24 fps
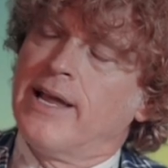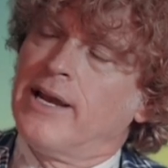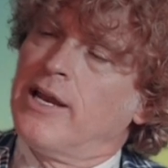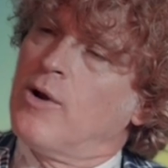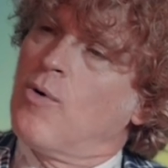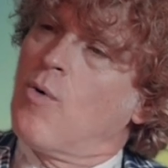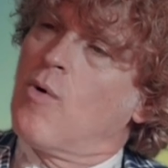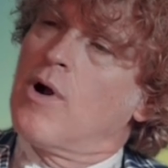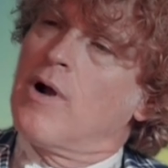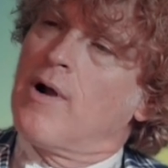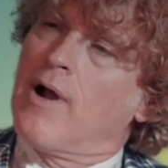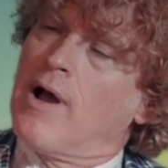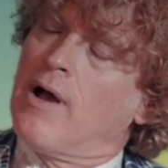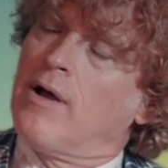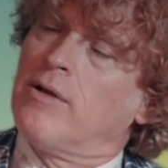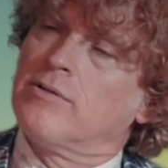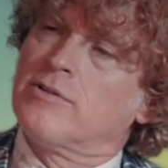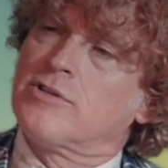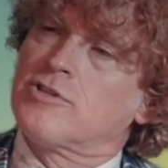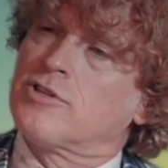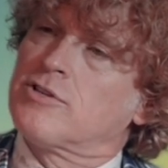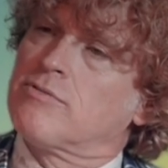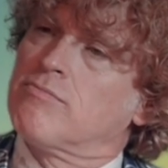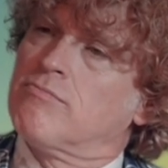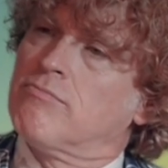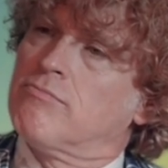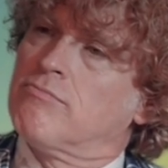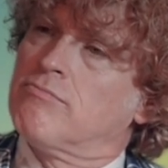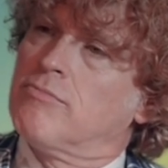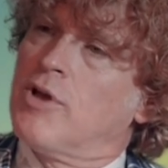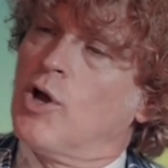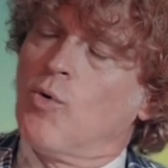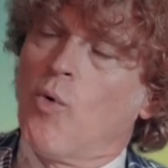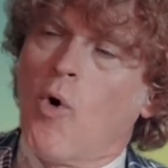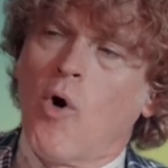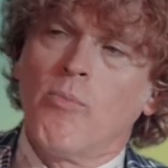anywhere else
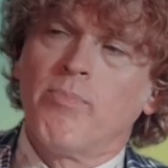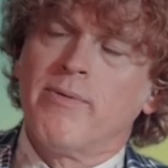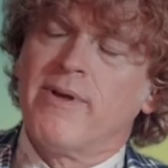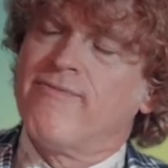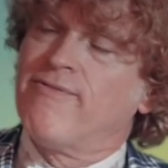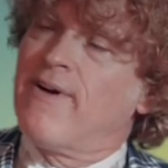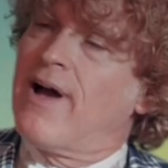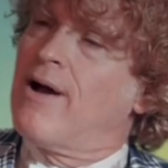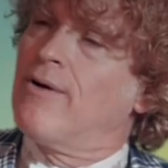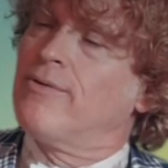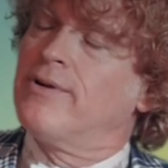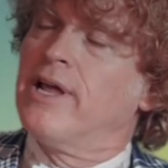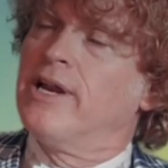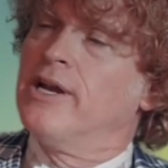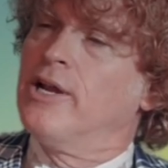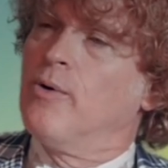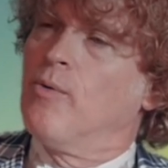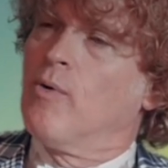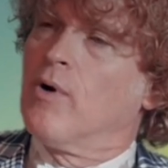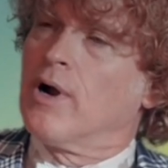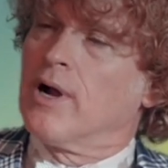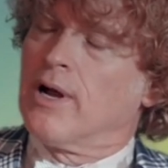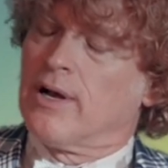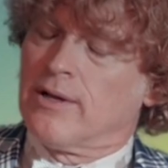it won't be found anywhere